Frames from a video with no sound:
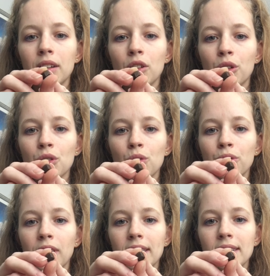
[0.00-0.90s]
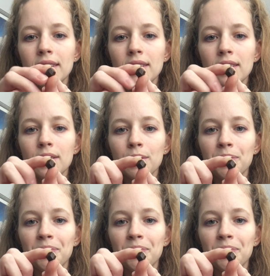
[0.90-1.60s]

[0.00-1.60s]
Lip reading: crystal faces.